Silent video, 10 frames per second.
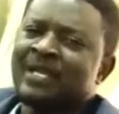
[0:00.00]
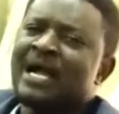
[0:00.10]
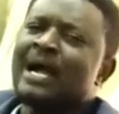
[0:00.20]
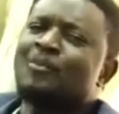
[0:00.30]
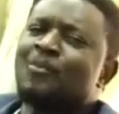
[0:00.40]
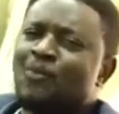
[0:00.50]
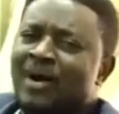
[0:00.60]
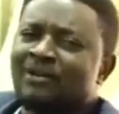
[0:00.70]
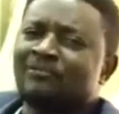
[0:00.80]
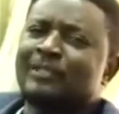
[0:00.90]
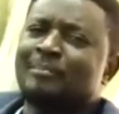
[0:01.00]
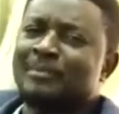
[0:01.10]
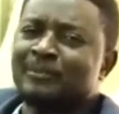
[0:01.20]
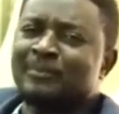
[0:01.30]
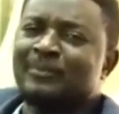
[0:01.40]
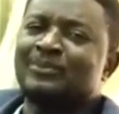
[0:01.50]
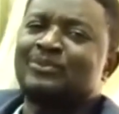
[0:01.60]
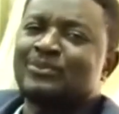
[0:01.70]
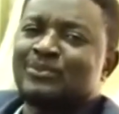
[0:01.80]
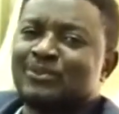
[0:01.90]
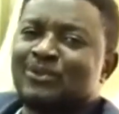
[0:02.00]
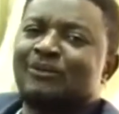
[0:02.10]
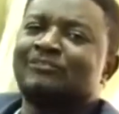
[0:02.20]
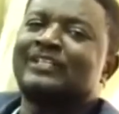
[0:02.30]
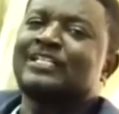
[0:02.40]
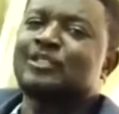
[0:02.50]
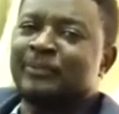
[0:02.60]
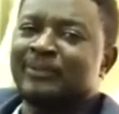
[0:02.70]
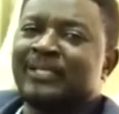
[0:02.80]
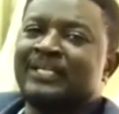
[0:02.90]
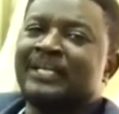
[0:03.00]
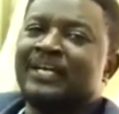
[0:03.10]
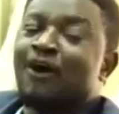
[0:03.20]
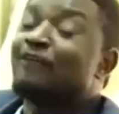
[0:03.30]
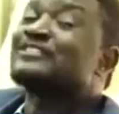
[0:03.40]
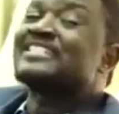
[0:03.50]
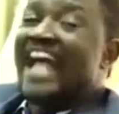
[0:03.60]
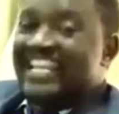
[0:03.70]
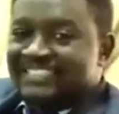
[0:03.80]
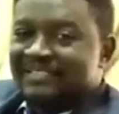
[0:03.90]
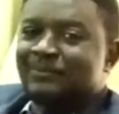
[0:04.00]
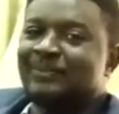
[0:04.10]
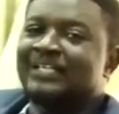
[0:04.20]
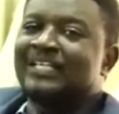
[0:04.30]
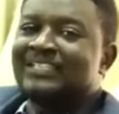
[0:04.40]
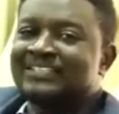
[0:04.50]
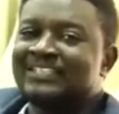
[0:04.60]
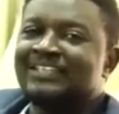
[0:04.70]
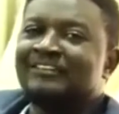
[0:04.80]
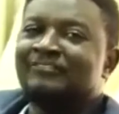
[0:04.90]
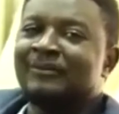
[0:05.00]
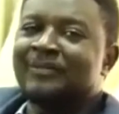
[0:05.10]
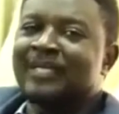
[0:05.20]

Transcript: I'm one of the people who took of that spirit of signs and wonders from the